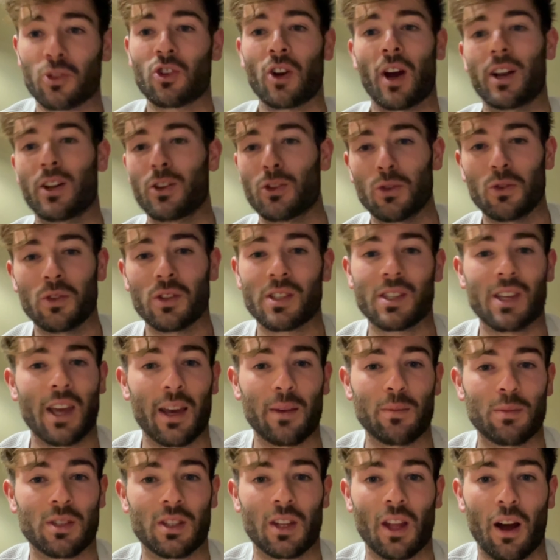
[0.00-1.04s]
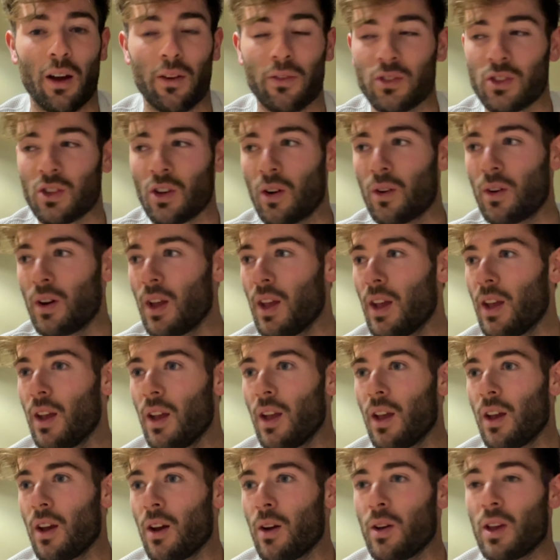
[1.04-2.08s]
trying to do the same stuff. So
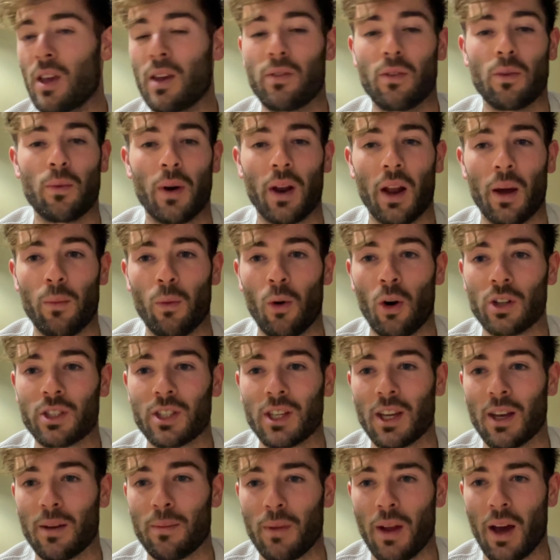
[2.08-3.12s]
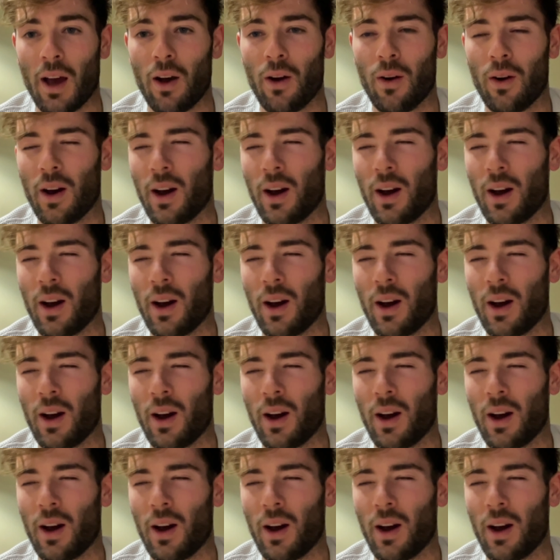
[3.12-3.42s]
even when I'm watching him now,